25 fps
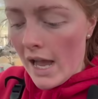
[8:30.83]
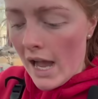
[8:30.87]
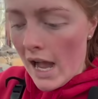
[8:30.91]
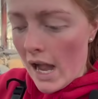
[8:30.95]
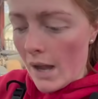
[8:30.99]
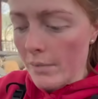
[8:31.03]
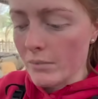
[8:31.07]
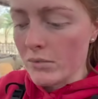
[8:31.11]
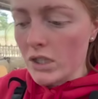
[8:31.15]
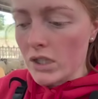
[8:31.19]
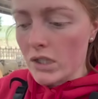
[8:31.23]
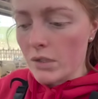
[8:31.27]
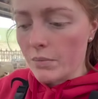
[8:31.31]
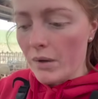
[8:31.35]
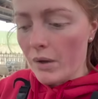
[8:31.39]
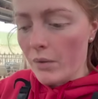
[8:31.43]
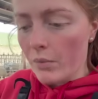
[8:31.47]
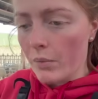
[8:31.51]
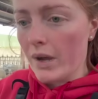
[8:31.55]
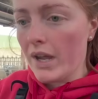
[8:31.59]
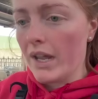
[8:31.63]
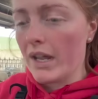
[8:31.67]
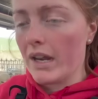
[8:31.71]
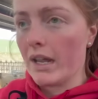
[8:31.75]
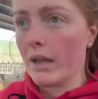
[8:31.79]
I'm just a bit
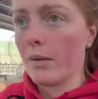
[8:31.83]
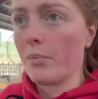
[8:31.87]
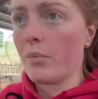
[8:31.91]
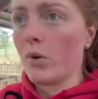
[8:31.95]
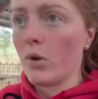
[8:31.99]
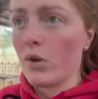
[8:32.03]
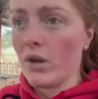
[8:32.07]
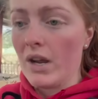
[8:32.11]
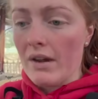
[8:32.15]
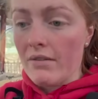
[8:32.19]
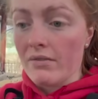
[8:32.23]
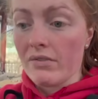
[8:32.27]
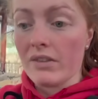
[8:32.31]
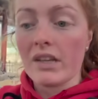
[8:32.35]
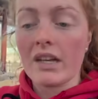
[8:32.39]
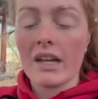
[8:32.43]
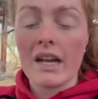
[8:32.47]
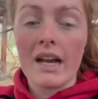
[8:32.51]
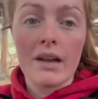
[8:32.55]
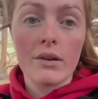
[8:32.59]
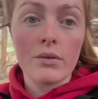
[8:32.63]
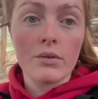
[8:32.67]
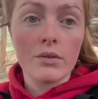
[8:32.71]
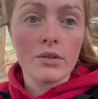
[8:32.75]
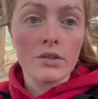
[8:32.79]
wary putting everything
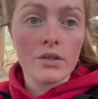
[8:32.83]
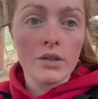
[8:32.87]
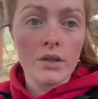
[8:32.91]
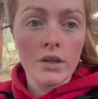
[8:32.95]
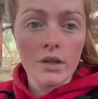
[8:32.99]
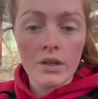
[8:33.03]
out